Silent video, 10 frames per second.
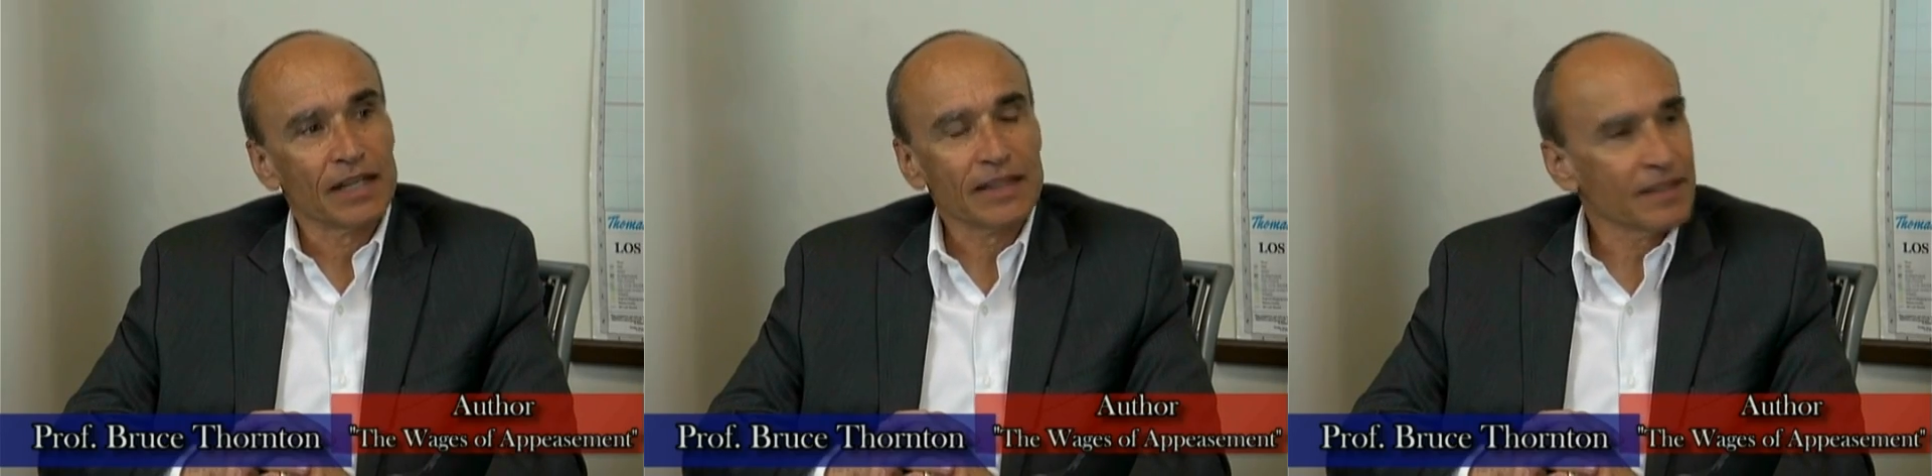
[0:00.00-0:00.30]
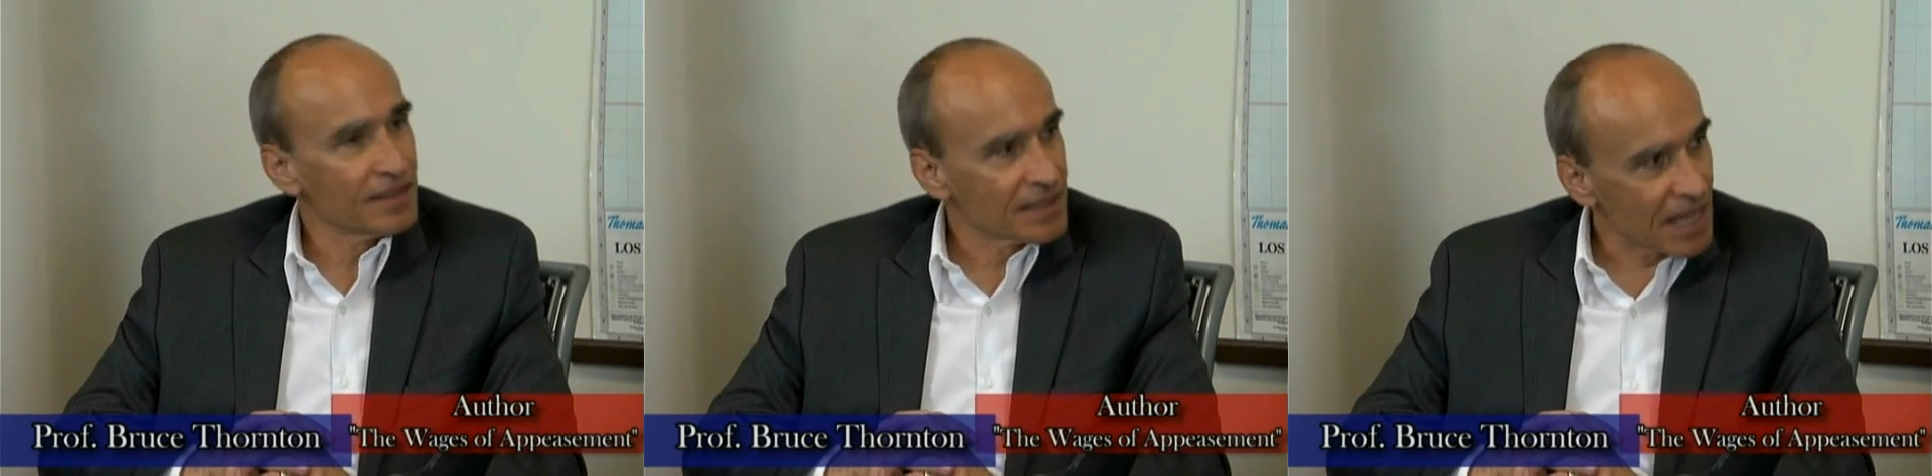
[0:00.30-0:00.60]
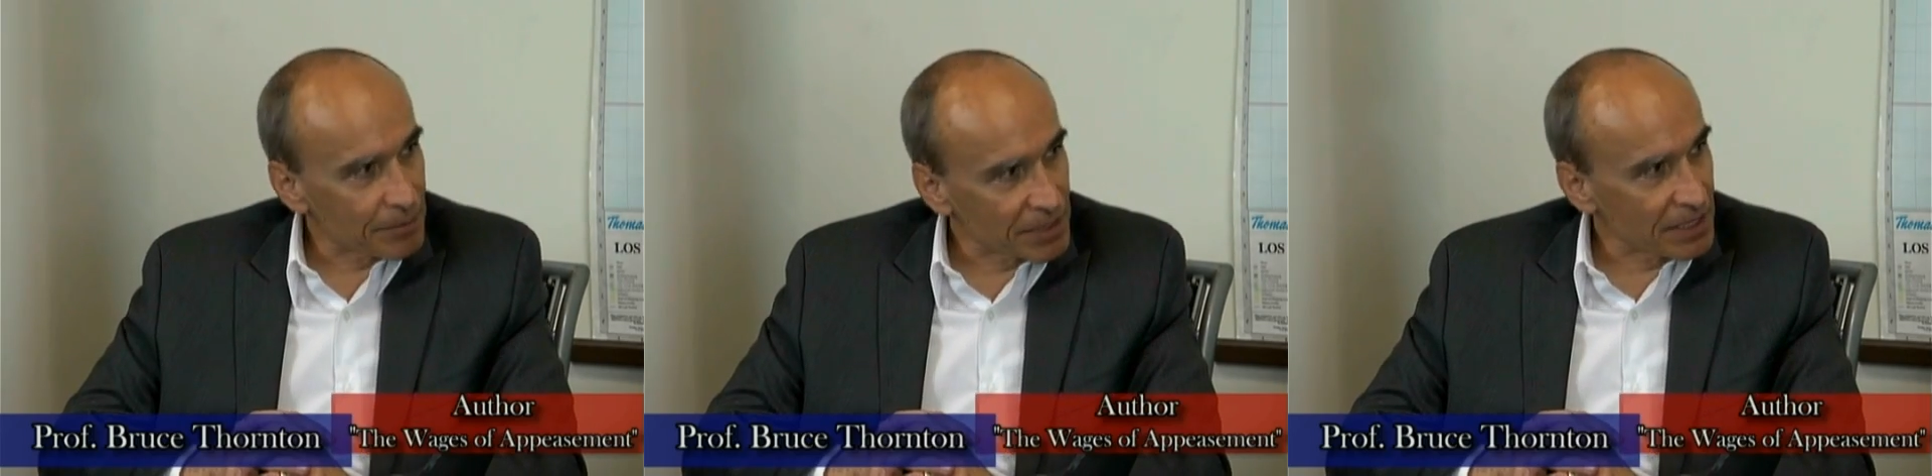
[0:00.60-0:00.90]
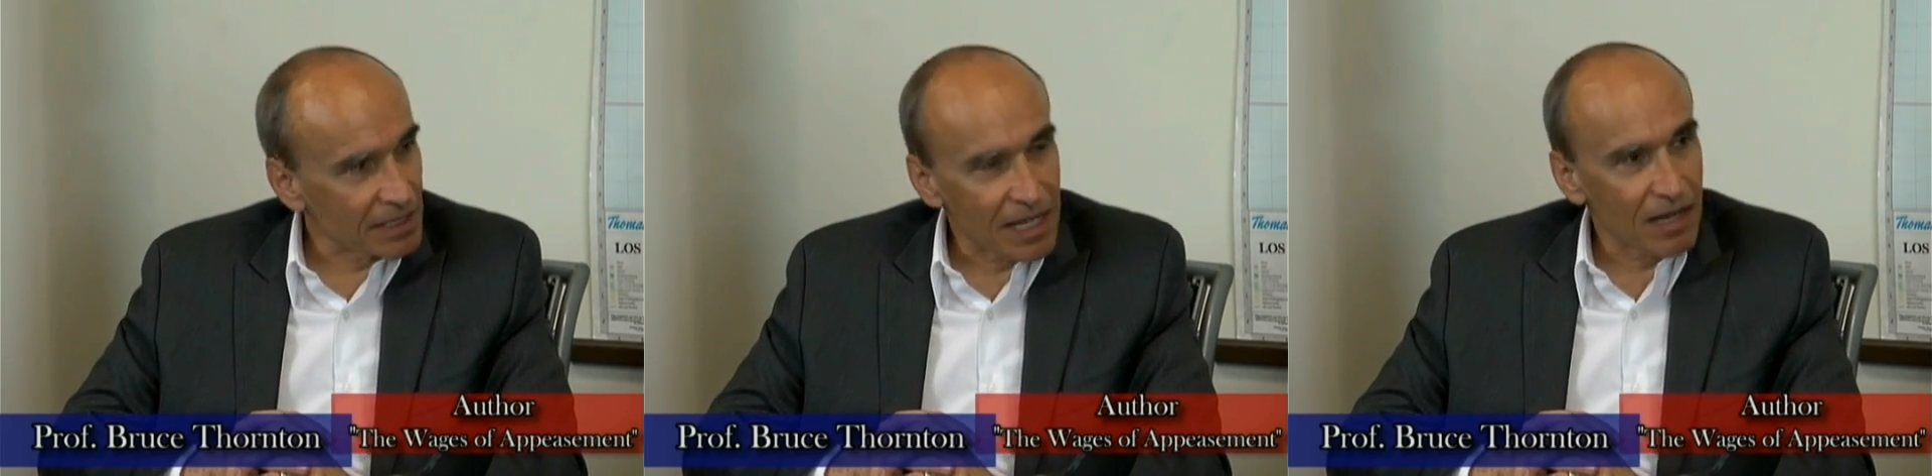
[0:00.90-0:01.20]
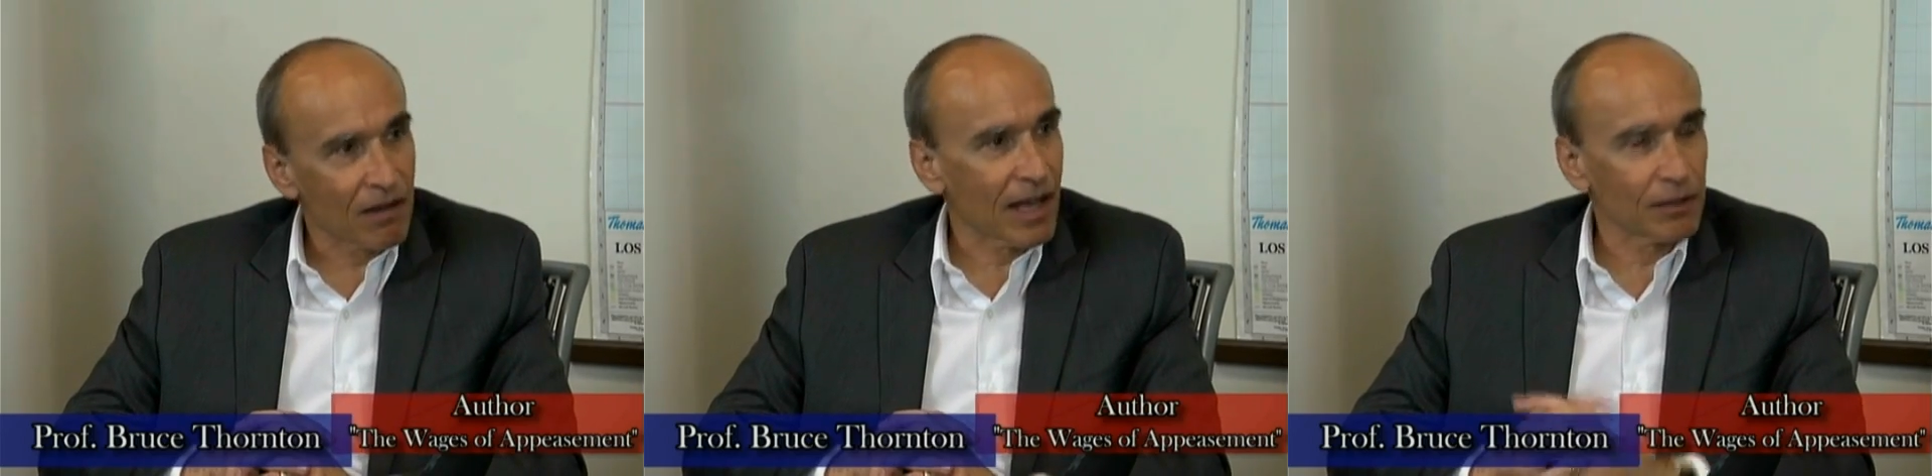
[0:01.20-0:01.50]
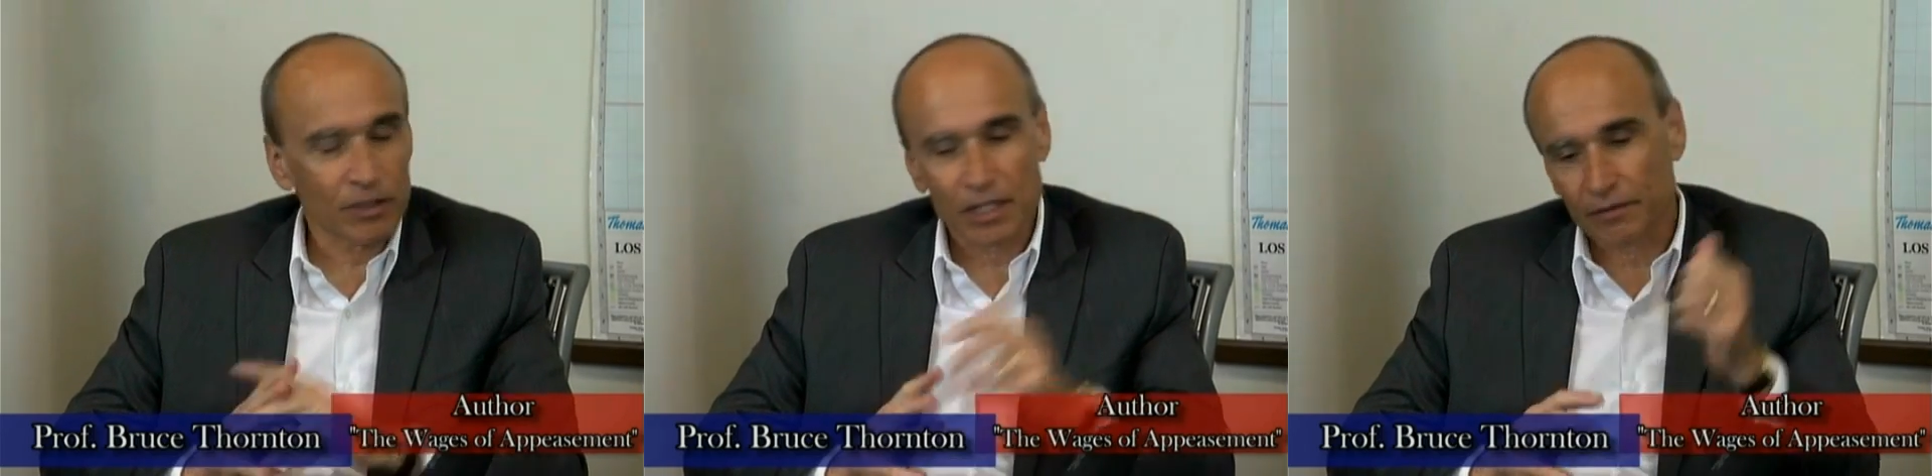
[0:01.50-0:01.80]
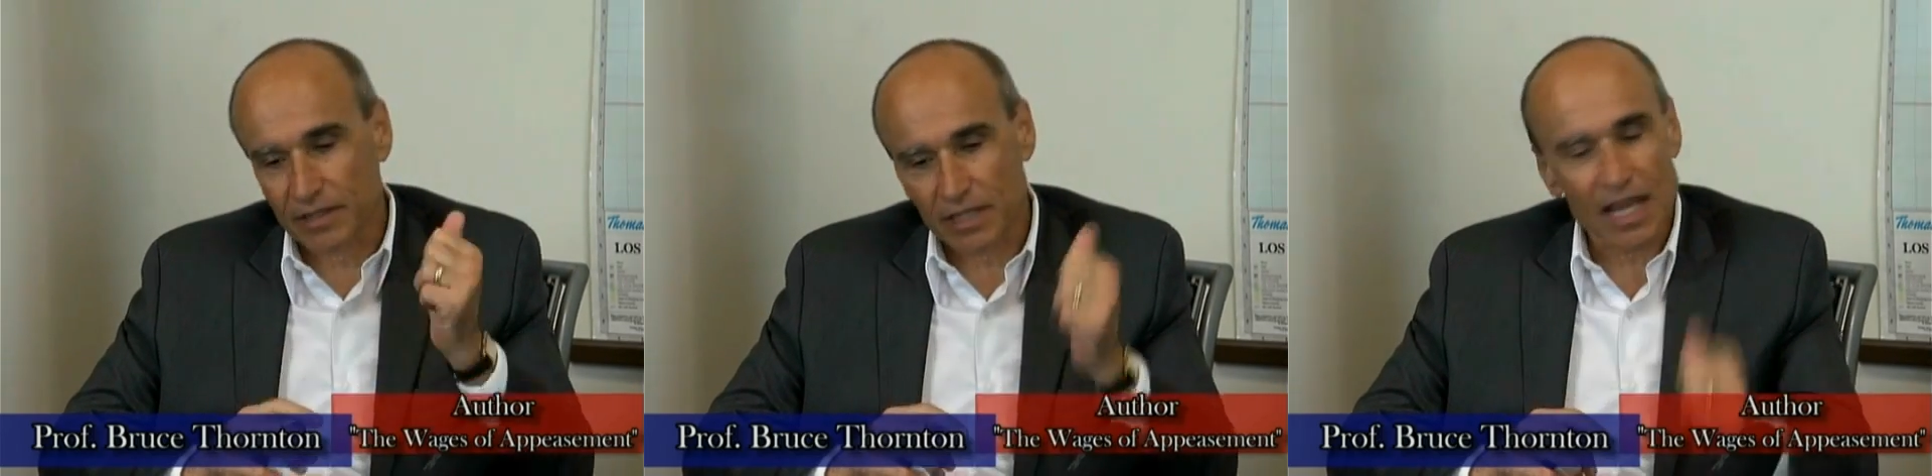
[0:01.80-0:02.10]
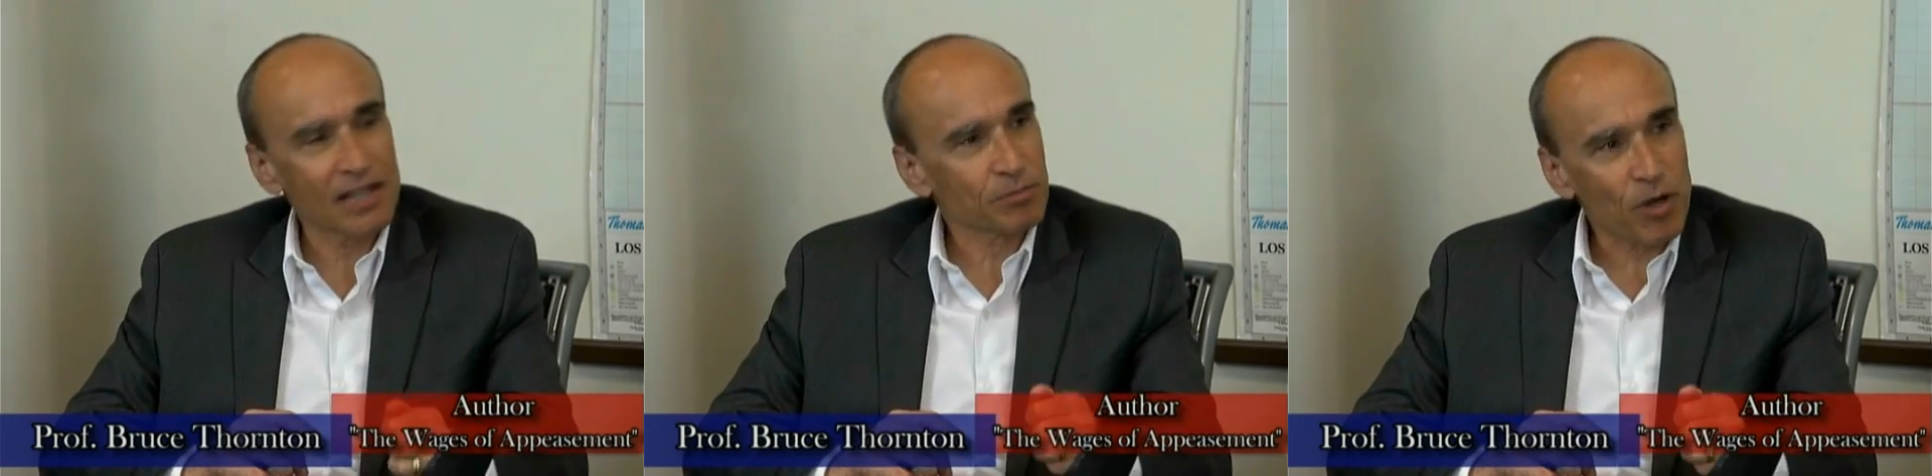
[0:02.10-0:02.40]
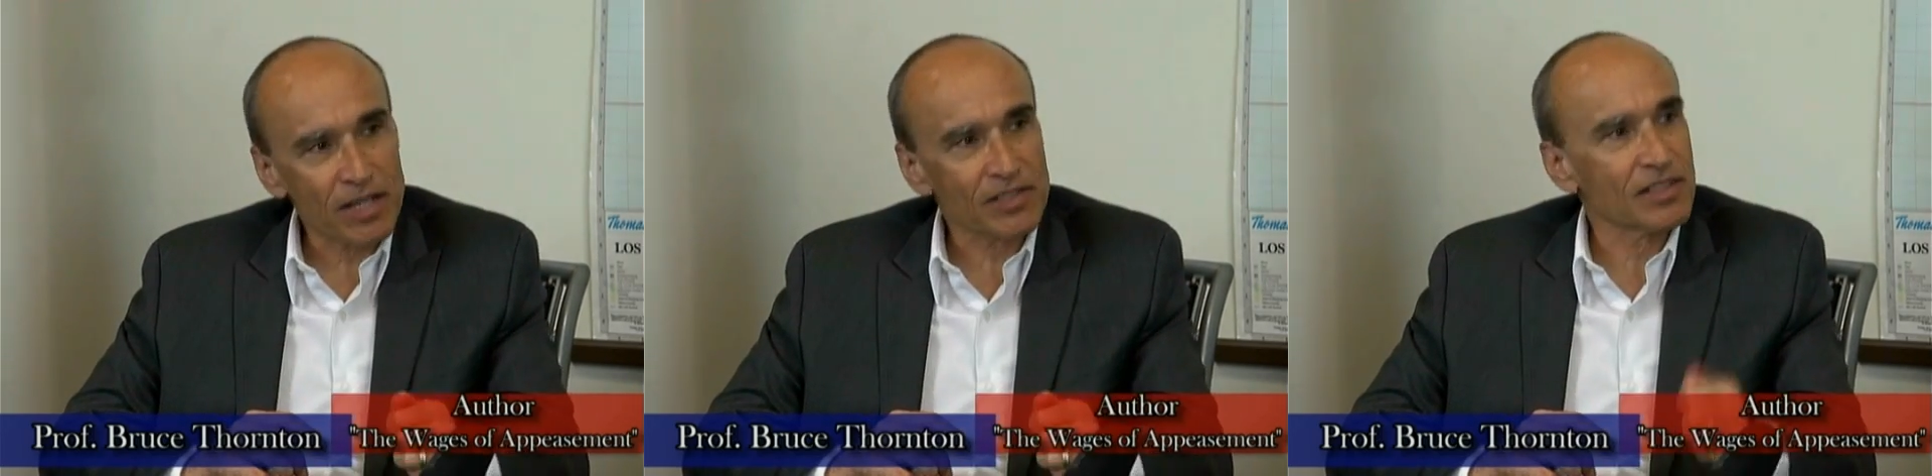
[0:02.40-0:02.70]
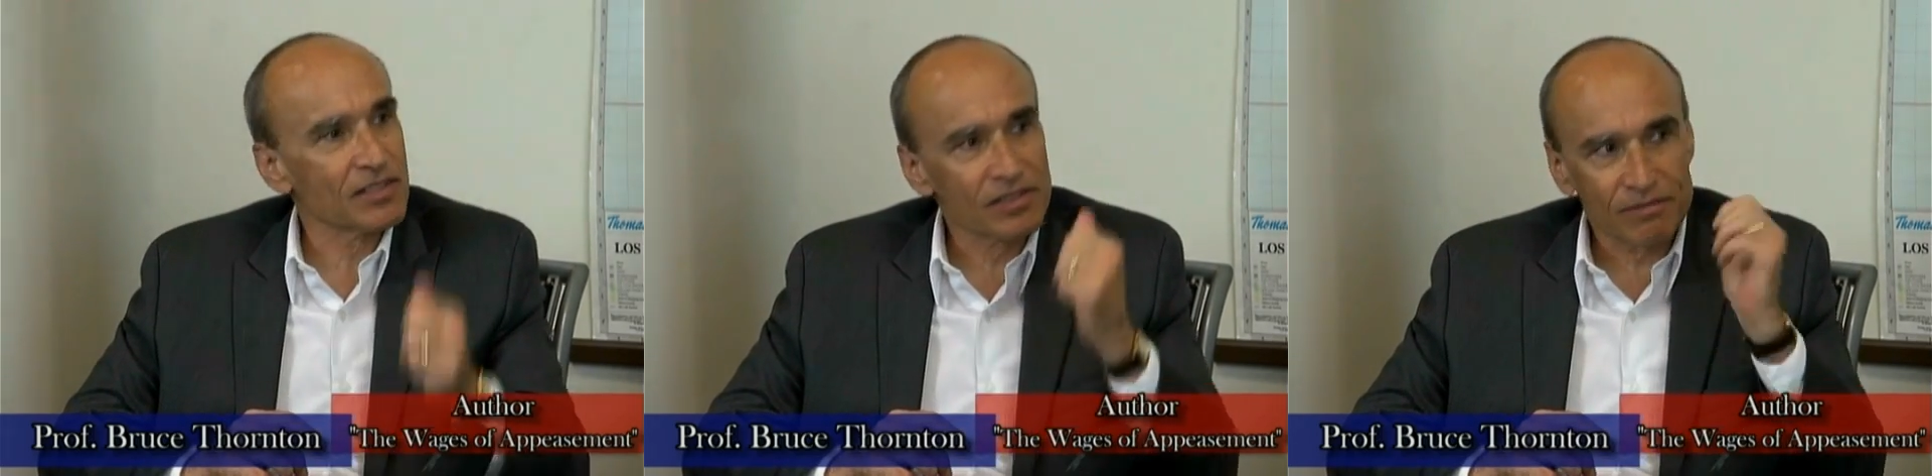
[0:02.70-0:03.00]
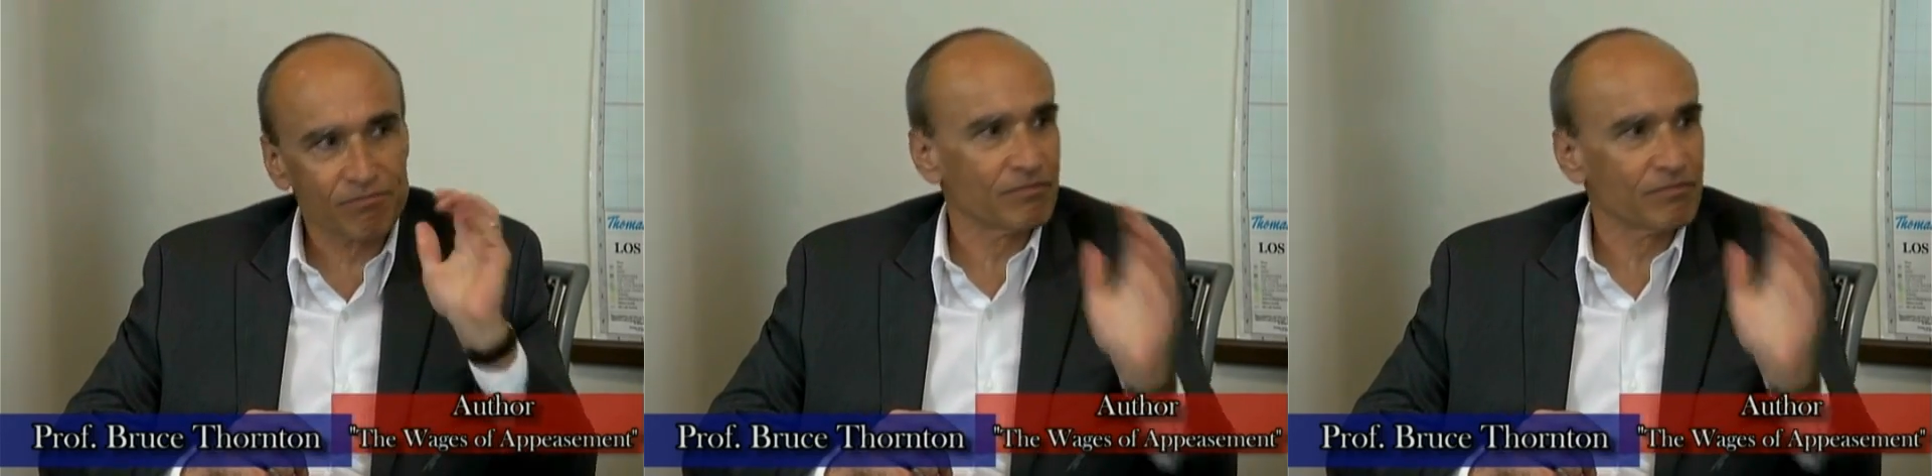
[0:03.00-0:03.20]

Anything that's happening now, I don't care if it's gas prices,